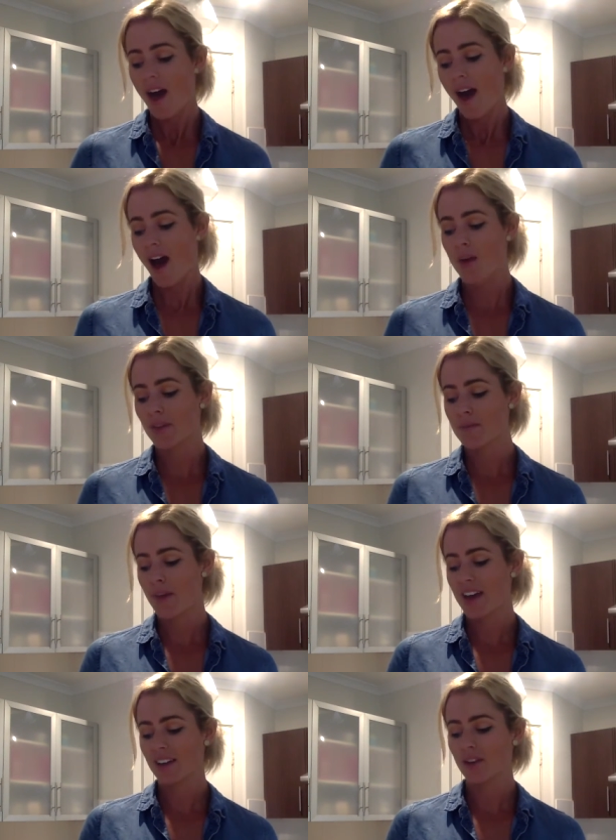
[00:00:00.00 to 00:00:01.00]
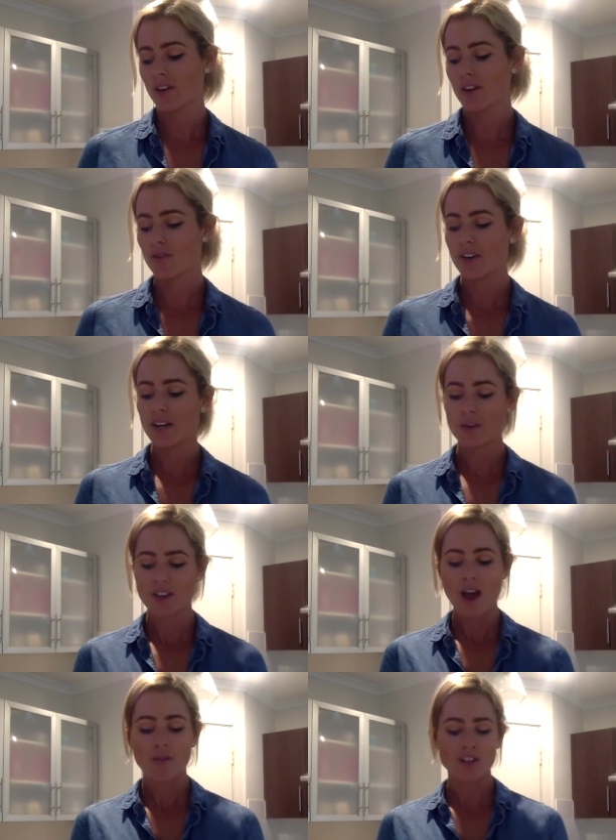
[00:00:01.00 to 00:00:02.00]
But the main ingredient, which
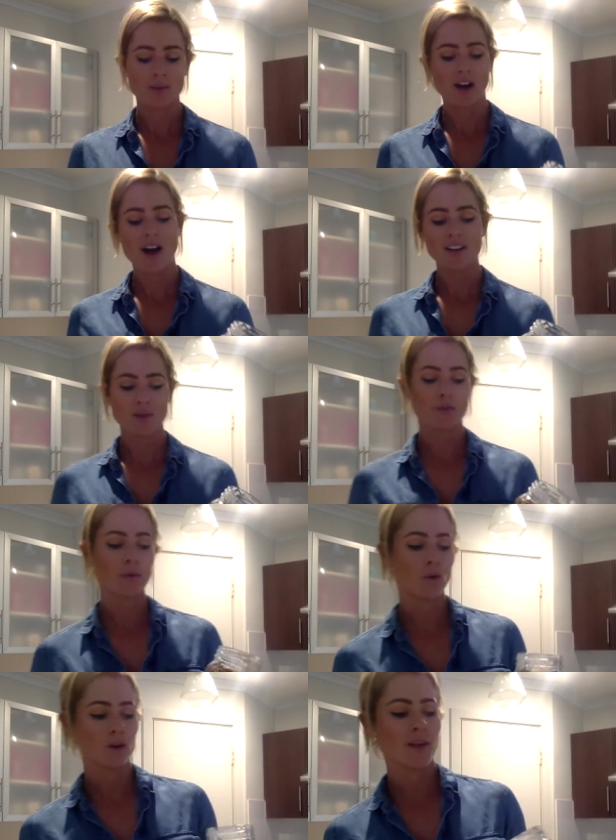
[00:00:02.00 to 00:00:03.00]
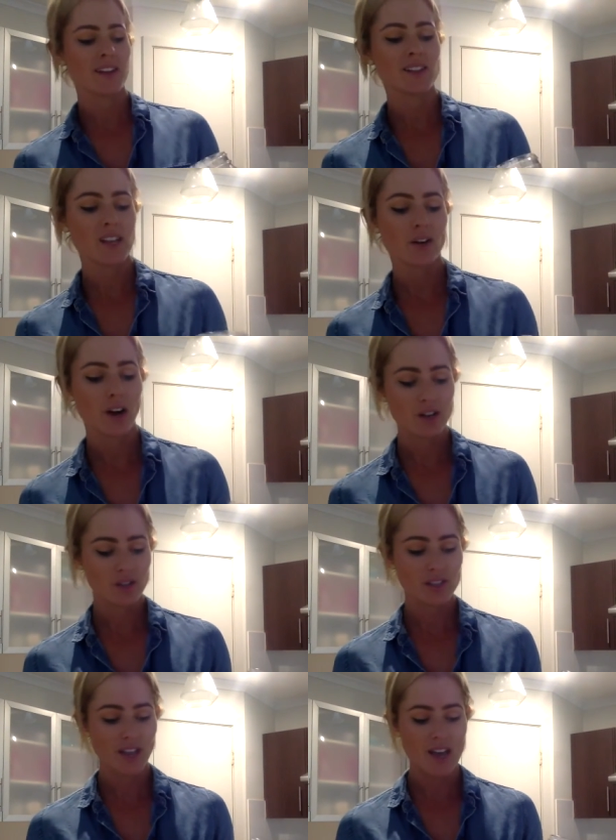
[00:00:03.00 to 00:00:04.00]
everyone's been asking for, a main secret I
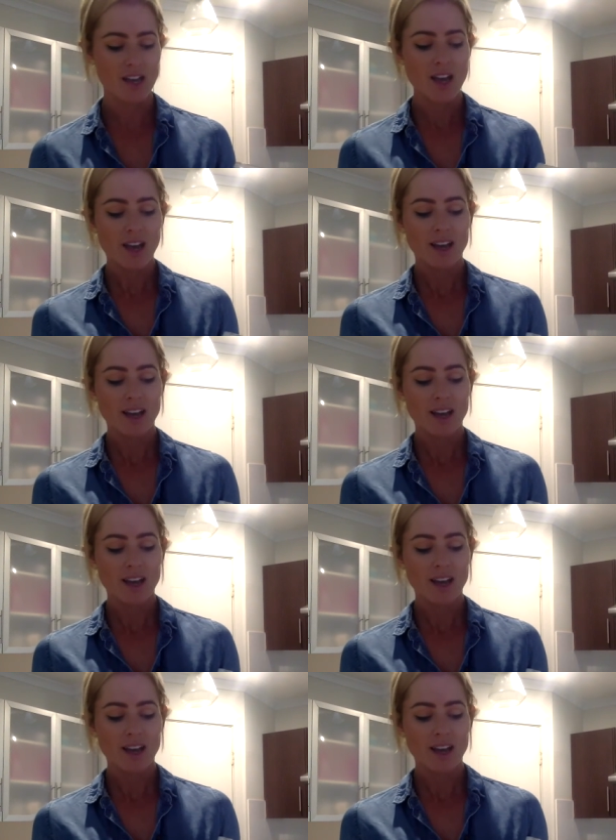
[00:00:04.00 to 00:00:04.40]
should say,